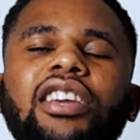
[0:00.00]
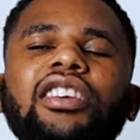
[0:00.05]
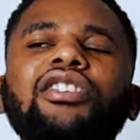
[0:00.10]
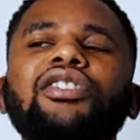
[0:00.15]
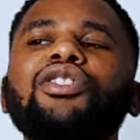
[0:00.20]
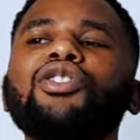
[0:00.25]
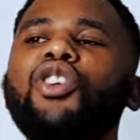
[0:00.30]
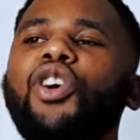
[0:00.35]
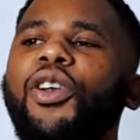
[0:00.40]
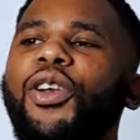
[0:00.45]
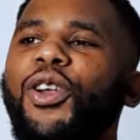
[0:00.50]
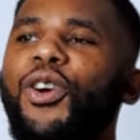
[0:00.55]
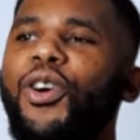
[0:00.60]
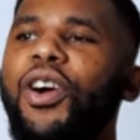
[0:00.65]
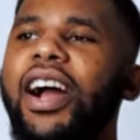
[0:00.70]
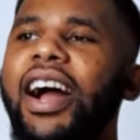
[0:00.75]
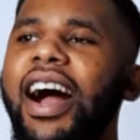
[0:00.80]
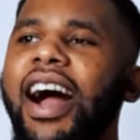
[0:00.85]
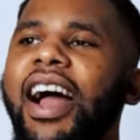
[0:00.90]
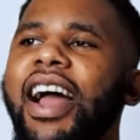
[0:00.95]
is no
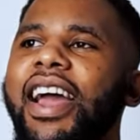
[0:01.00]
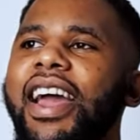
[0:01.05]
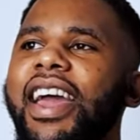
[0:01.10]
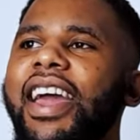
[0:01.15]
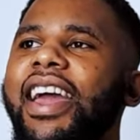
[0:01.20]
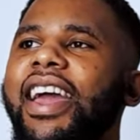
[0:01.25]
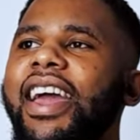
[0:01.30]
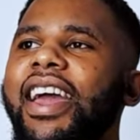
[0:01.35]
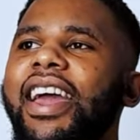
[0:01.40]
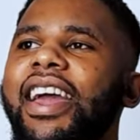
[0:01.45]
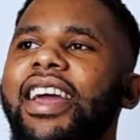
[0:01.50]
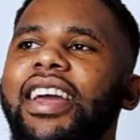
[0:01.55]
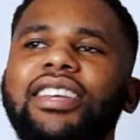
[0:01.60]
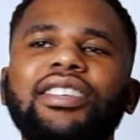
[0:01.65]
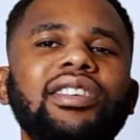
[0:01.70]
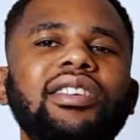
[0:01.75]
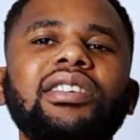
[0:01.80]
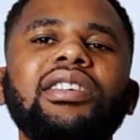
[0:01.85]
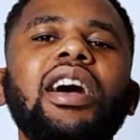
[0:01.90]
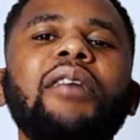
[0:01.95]
longer a, a, a
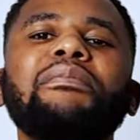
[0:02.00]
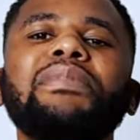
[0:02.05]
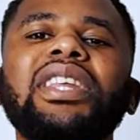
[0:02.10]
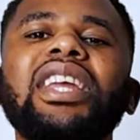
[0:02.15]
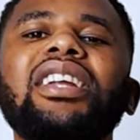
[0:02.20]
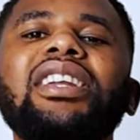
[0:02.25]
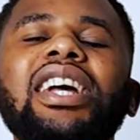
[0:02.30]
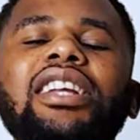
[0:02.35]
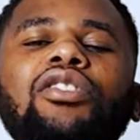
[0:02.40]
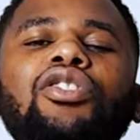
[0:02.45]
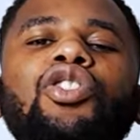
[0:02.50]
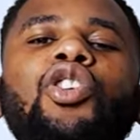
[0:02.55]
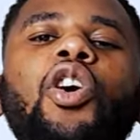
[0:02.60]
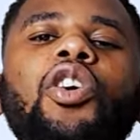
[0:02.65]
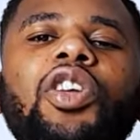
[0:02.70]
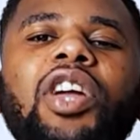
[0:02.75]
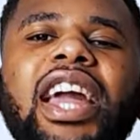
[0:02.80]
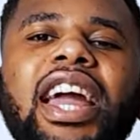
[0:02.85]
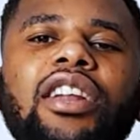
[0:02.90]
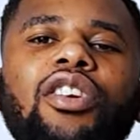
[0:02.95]
something that
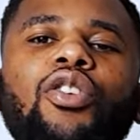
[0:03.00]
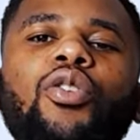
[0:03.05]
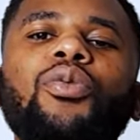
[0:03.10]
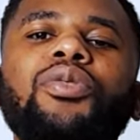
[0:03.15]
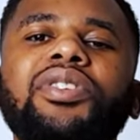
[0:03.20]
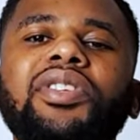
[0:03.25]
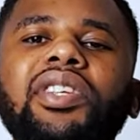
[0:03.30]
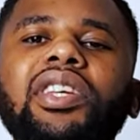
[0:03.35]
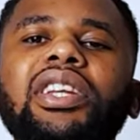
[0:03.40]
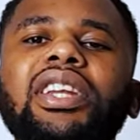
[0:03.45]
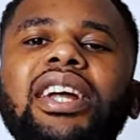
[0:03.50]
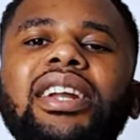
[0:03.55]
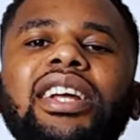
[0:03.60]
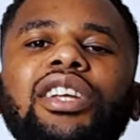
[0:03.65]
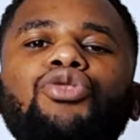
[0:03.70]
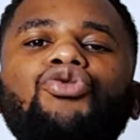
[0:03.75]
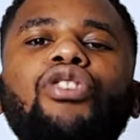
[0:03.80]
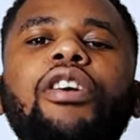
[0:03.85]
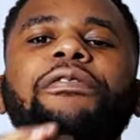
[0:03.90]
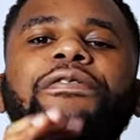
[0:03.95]
God can consider
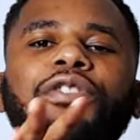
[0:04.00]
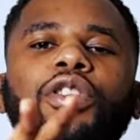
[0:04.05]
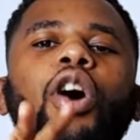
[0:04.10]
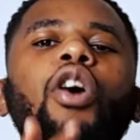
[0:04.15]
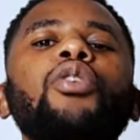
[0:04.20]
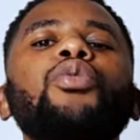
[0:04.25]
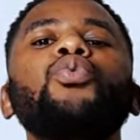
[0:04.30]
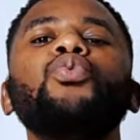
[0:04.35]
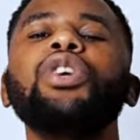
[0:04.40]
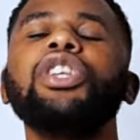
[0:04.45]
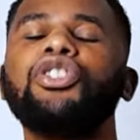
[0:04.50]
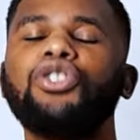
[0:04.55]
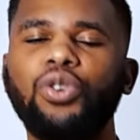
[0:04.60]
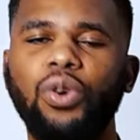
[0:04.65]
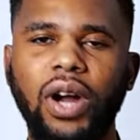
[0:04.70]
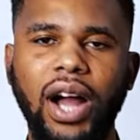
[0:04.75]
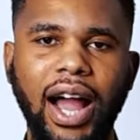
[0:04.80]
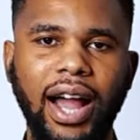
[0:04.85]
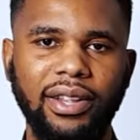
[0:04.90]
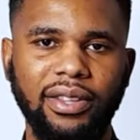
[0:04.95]
that you have done with
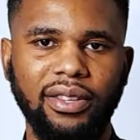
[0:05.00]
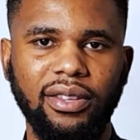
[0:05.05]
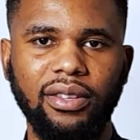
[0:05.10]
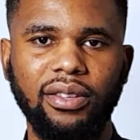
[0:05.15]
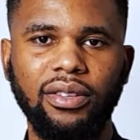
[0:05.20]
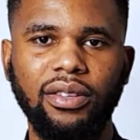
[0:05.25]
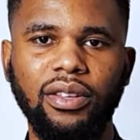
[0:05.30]
your heart.